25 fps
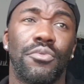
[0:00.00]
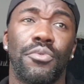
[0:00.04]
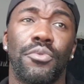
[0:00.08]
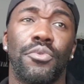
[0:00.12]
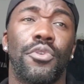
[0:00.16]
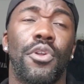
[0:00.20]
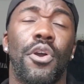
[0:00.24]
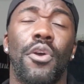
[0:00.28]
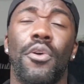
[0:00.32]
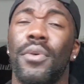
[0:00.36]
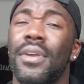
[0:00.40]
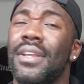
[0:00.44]

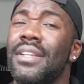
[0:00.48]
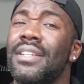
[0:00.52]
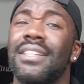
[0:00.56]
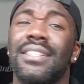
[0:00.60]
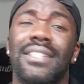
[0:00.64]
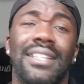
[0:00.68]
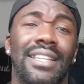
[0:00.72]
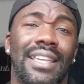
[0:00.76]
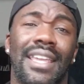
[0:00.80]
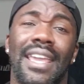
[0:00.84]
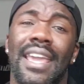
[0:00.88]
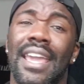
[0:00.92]
No, he
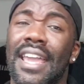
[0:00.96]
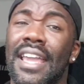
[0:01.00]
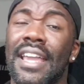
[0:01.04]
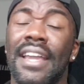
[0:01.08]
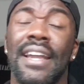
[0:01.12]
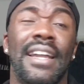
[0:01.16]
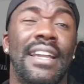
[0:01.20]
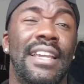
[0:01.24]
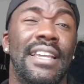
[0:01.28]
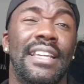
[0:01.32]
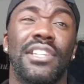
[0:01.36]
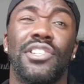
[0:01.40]
doesn't care.
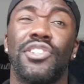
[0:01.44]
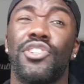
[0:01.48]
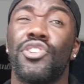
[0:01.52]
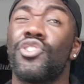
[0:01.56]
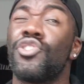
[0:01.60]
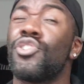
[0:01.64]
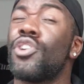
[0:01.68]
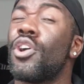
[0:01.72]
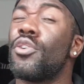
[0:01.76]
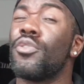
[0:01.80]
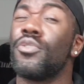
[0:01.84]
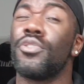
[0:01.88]
He's
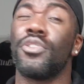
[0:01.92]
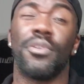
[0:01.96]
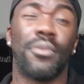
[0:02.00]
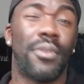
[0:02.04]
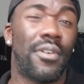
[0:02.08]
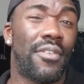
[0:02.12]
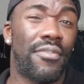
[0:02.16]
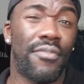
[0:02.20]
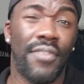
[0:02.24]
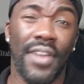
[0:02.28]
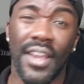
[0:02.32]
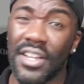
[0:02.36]
shown you
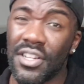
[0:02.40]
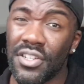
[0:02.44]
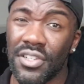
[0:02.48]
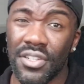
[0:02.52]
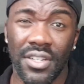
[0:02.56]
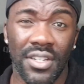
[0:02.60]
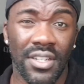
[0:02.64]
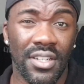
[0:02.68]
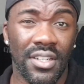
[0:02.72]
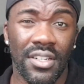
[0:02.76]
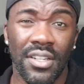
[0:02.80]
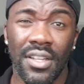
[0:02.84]

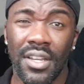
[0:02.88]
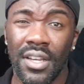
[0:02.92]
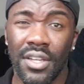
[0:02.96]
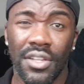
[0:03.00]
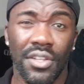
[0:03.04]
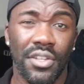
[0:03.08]
affection.